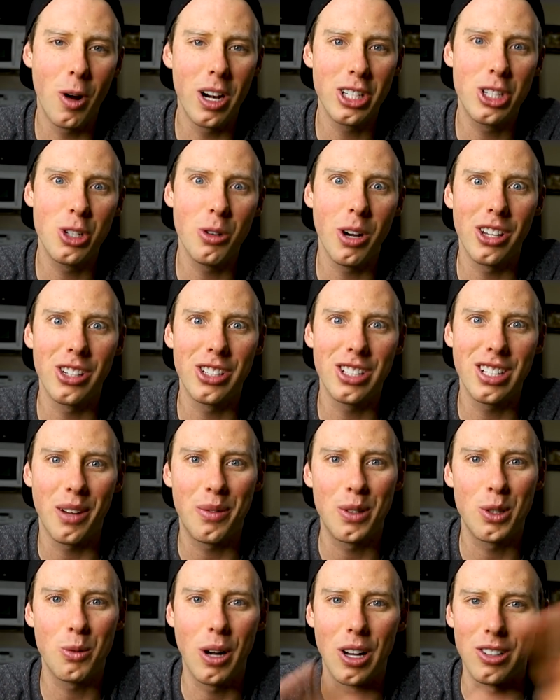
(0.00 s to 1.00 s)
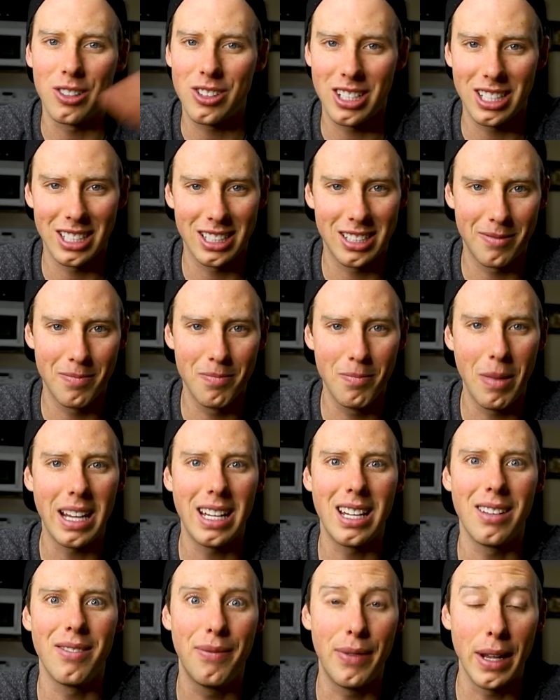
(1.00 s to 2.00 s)
want to do other stuff as well, because
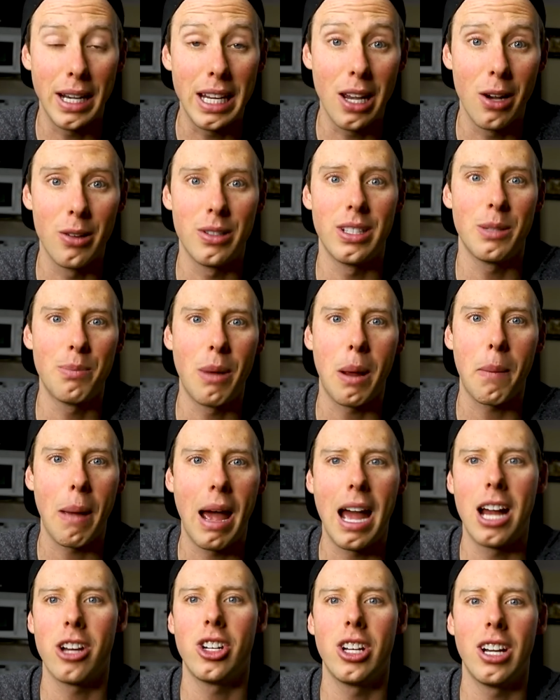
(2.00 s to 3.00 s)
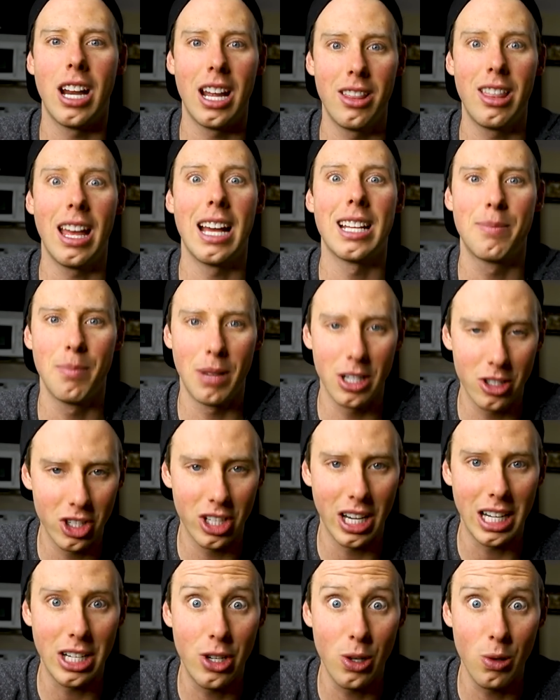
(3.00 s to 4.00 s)
making videos is my passion. As much
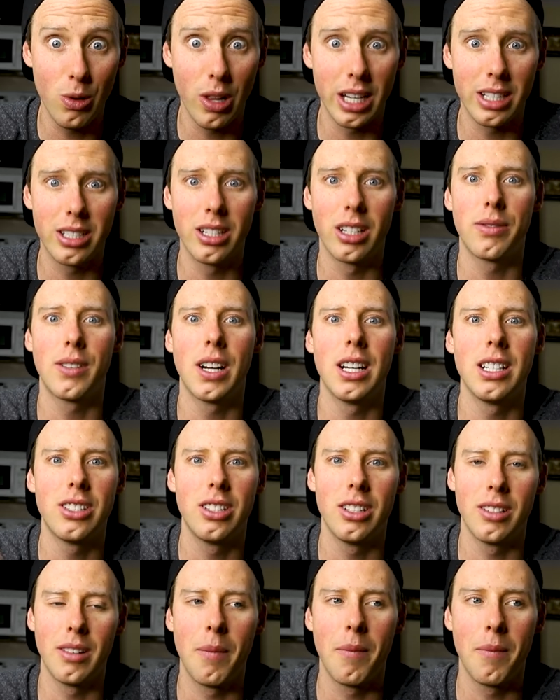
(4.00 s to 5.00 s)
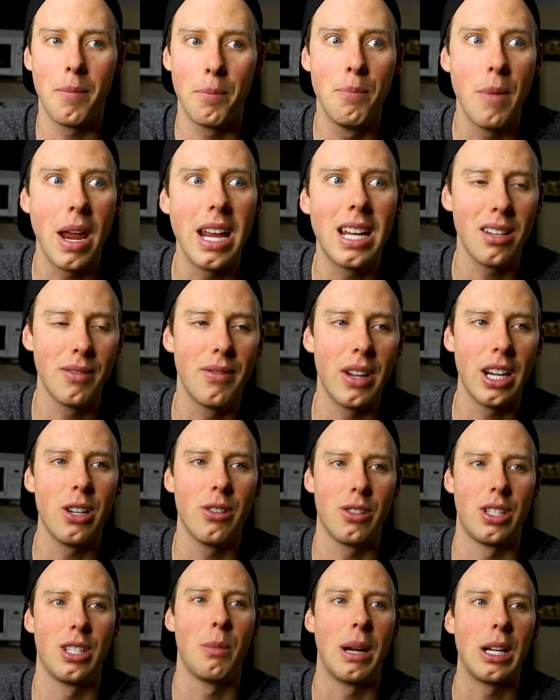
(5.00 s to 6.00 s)
as I do like Nerf guns, making
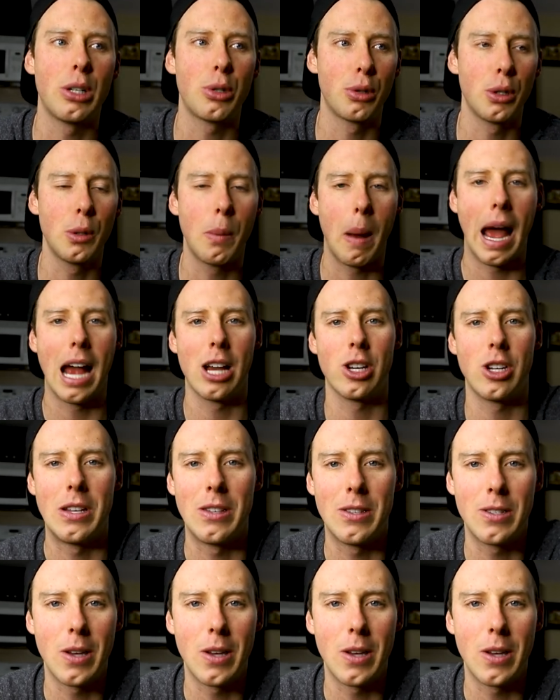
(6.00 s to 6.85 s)
videos is my true passion.